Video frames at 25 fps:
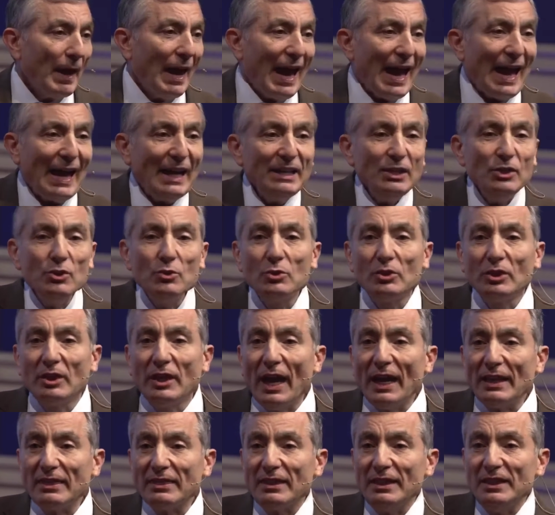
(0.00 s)
How do you
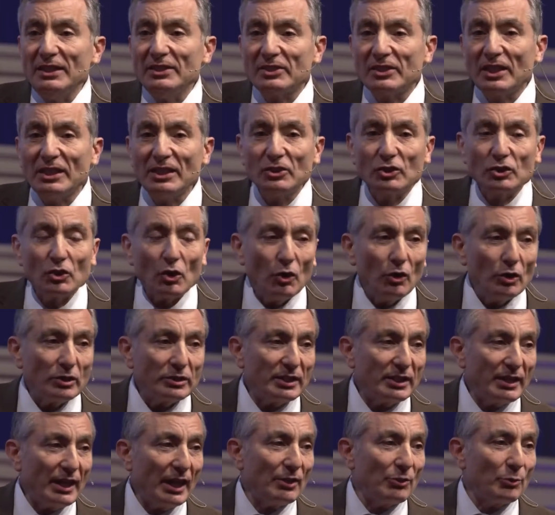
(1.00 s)
get these things to
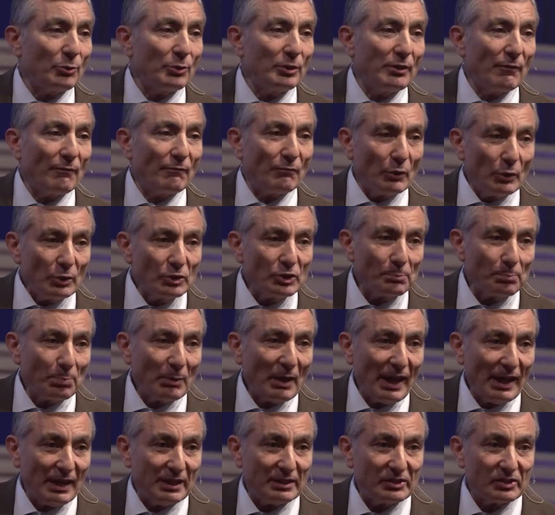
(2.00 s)
hook together in the first
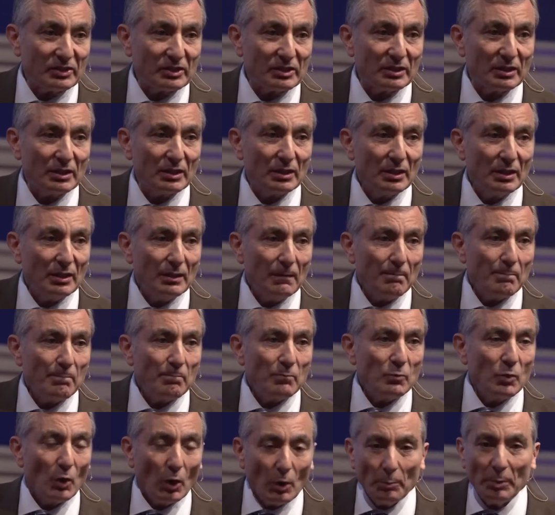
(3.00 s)
place?
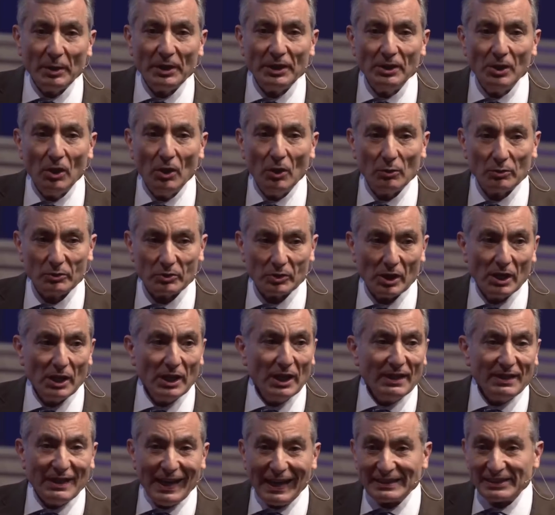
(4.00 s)
Nobody knows.
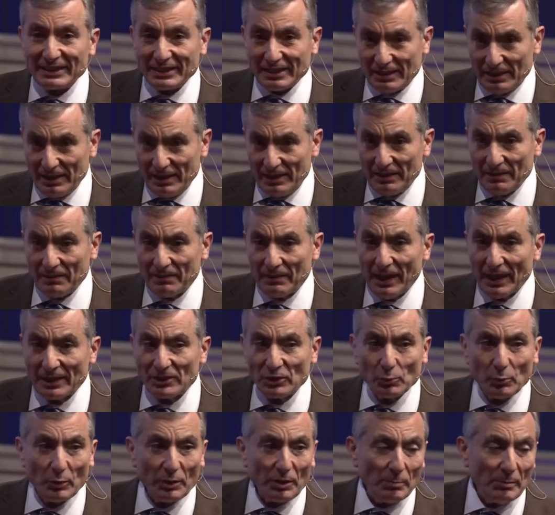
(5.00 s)
That's
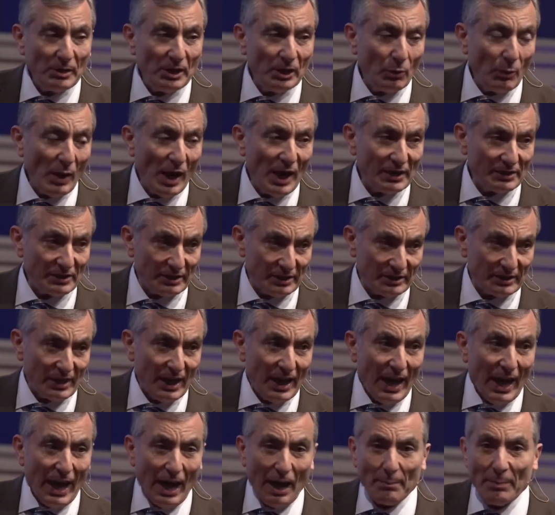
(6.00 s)
with amino acids.
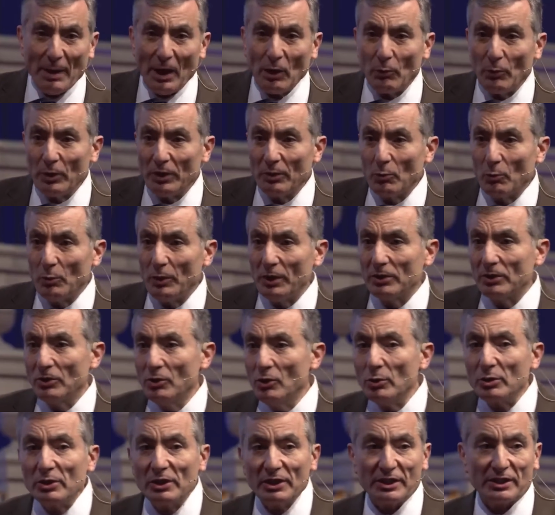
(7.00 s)
How about with
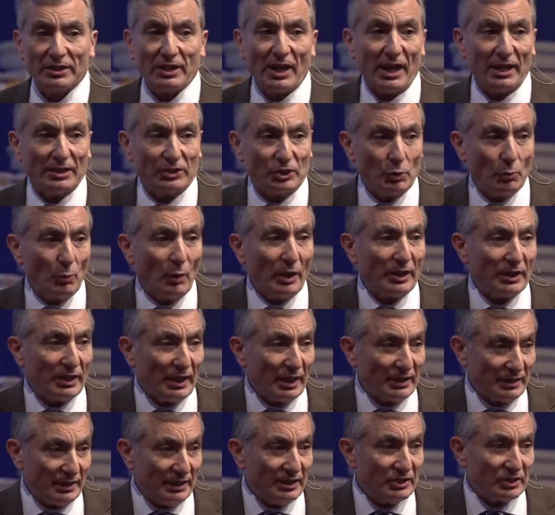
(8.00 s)
nucleotides? You want to
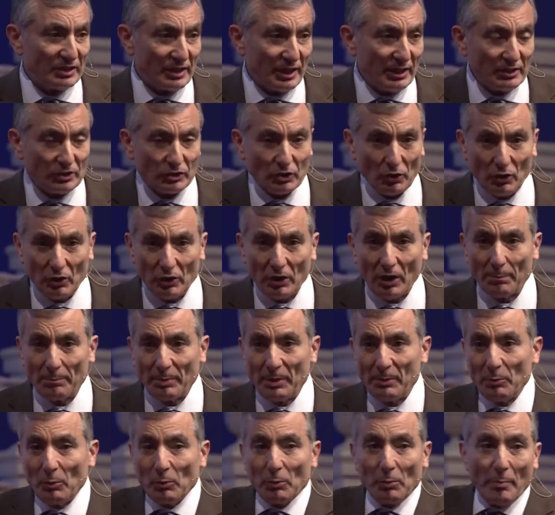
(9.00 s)
get these things to hook up.
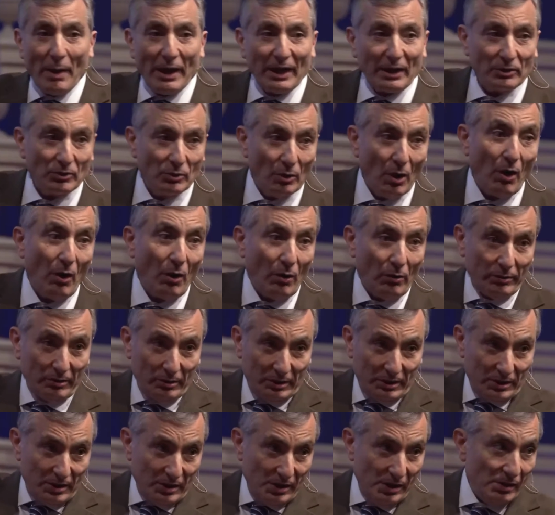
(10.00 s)
People will make
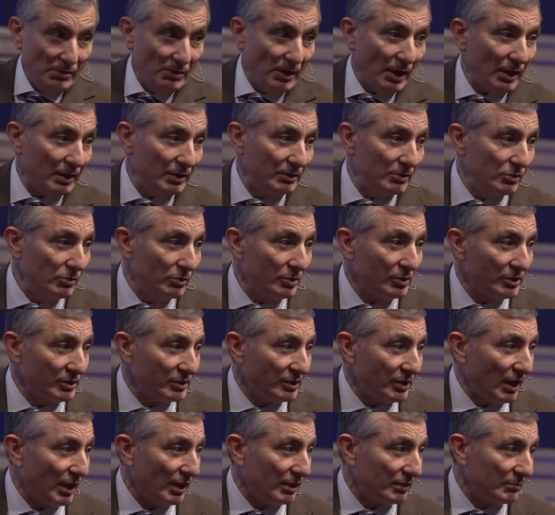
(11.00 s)
oh, you see, we got a
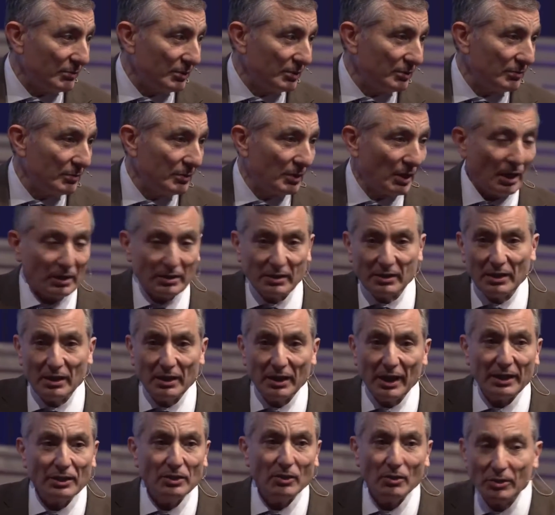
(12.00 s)
nucleotide. We got
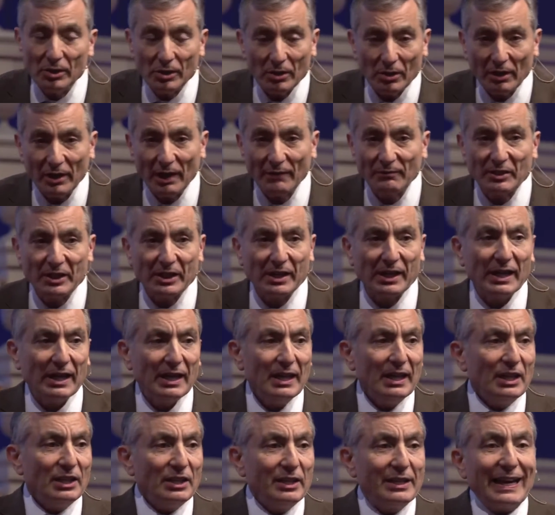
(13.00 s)
DNA. No, you don't have DNA.
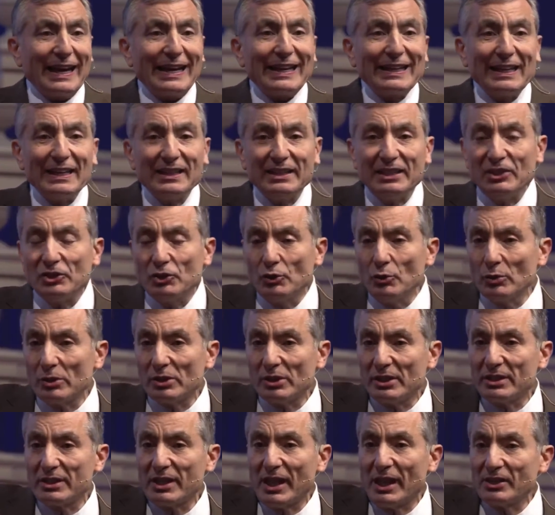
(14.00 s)
You got to get these
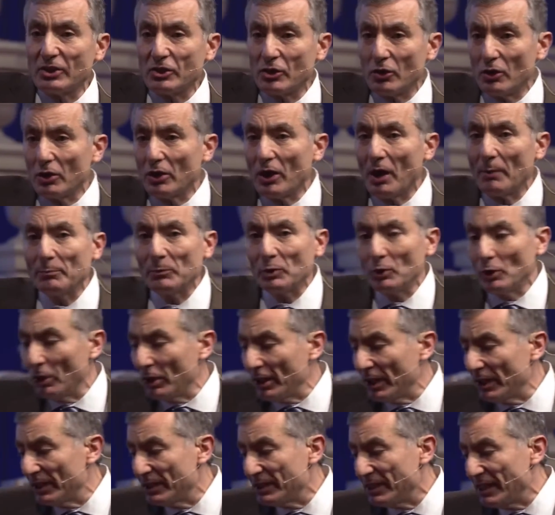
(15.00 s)
nucleotides to hook up.
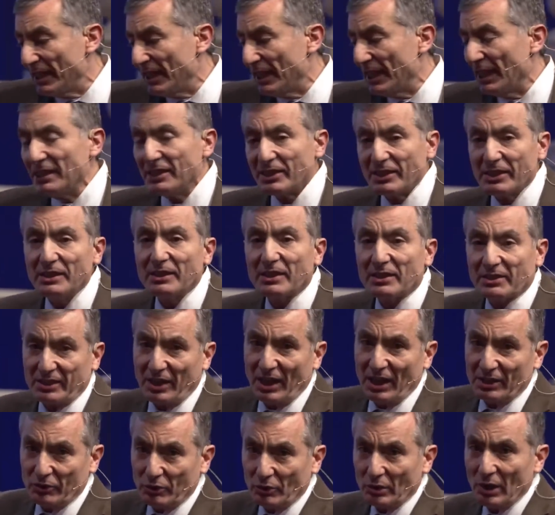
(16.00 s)
Look at a DNA
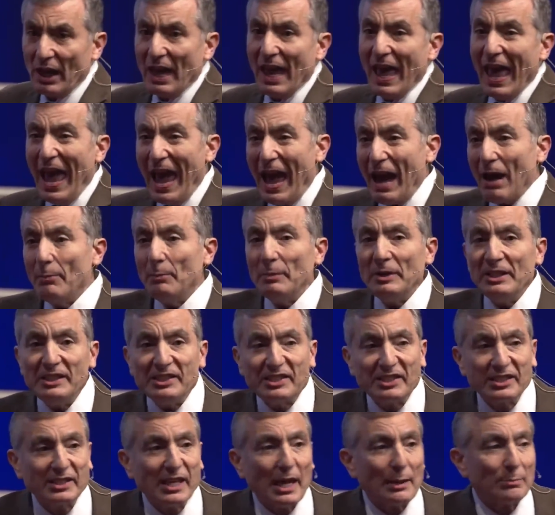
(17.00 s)
synthesizer. How many
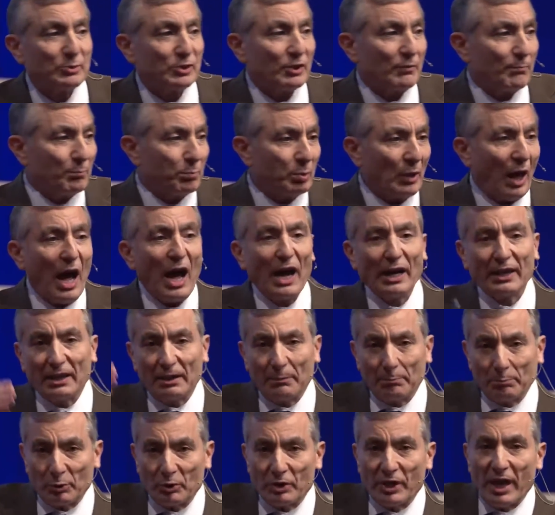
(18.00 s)
steps of
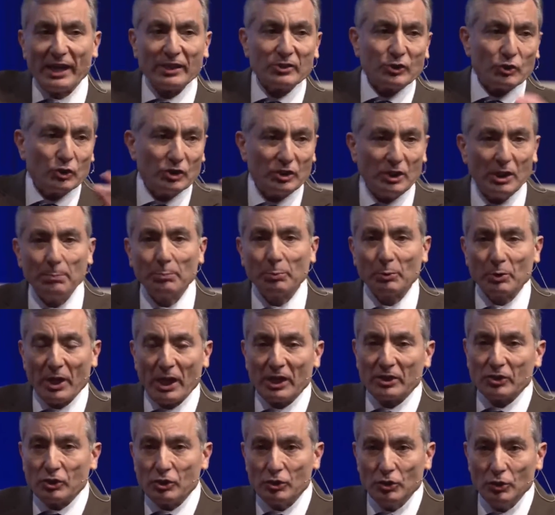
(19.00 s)
blocking, protection,
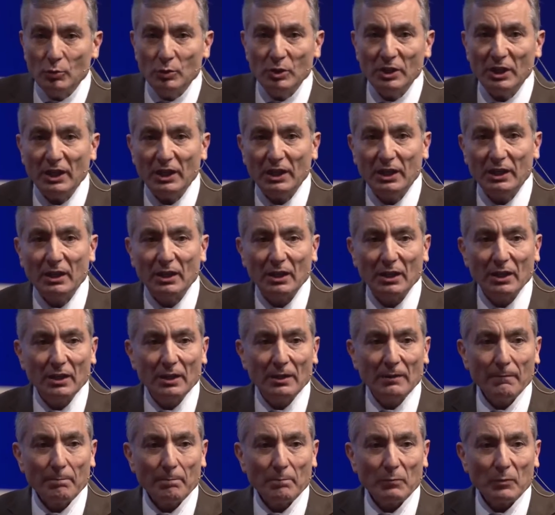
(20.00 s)
deprotection you need
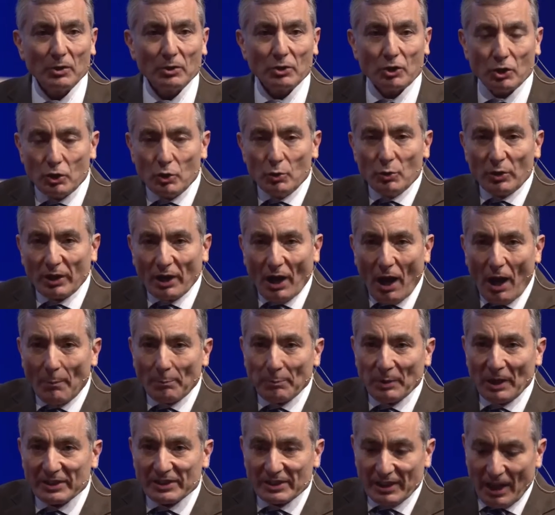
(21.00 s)
to do the
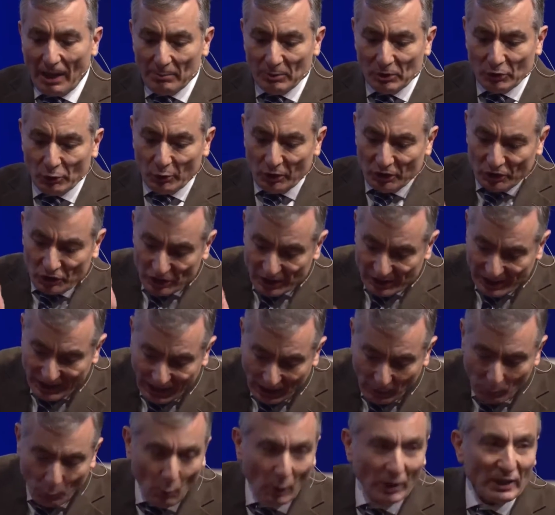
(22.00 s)
complex chemistry just to
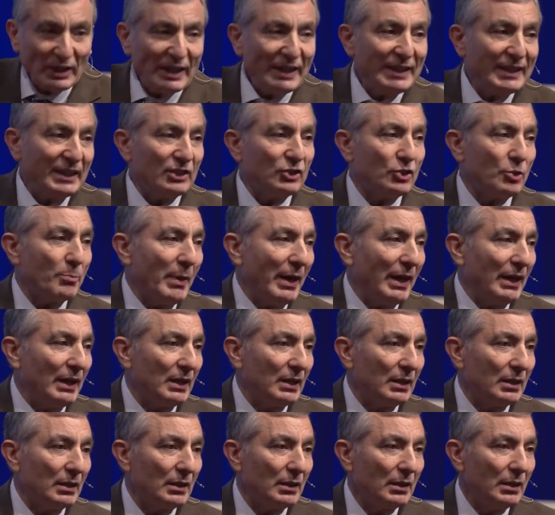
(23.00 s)
get one linkage
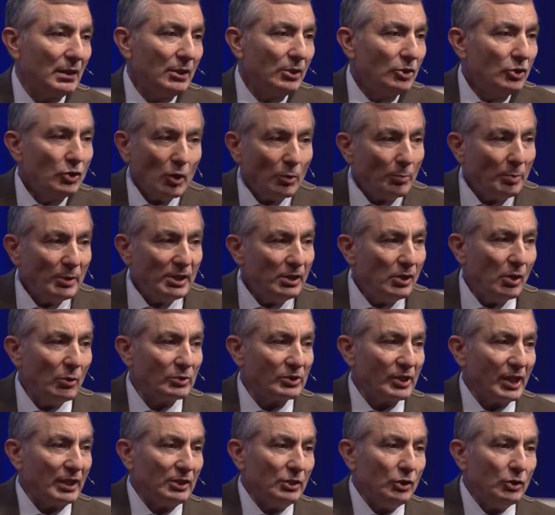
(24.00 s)
made? Nobody
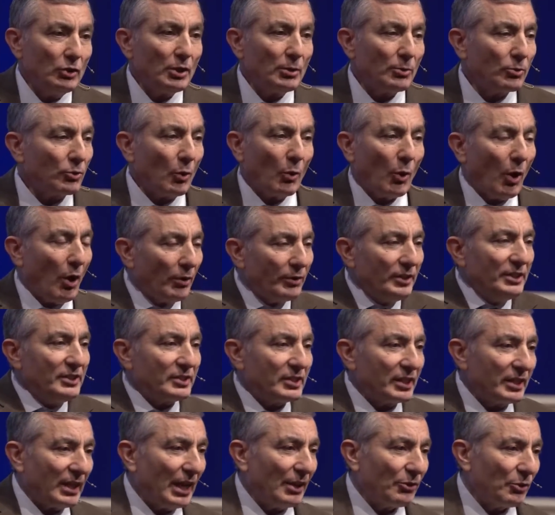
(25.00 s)
knows how. You can throw all
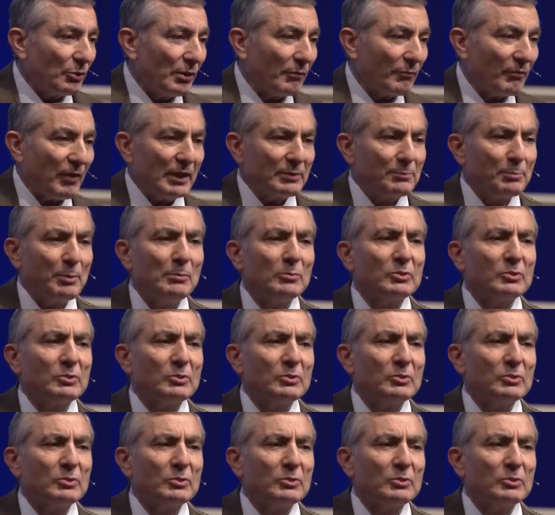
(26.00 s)
these together in a flash.